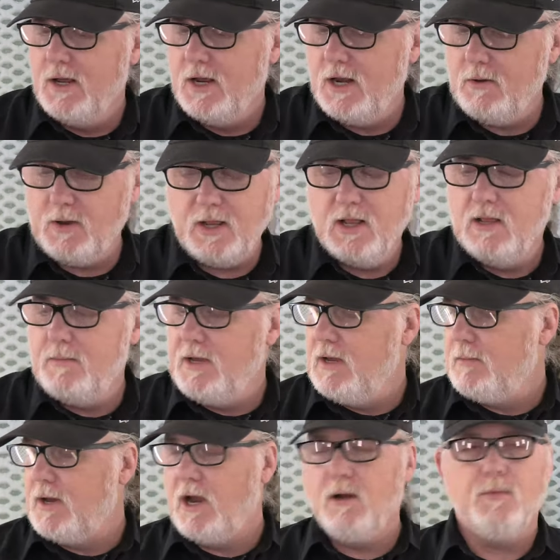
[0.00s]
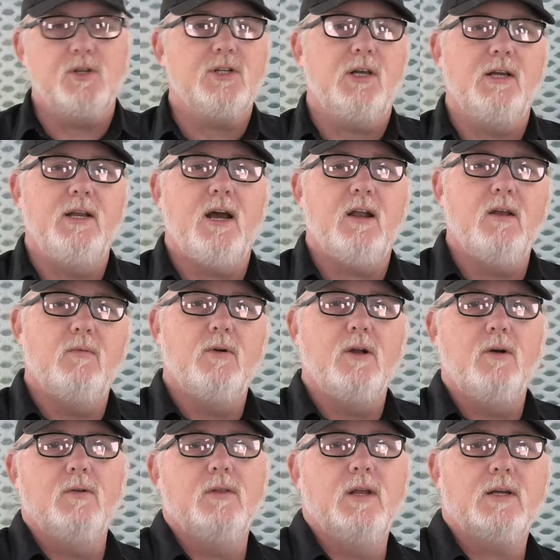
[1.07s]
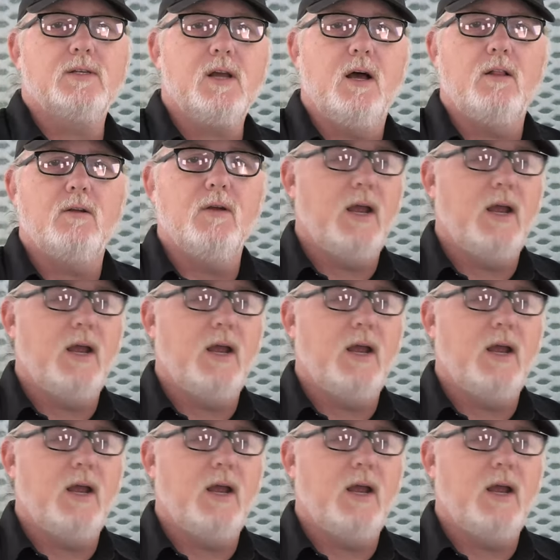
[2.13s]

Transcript: Anyway, let me get my airbrush cleaned out and we'll go to the next color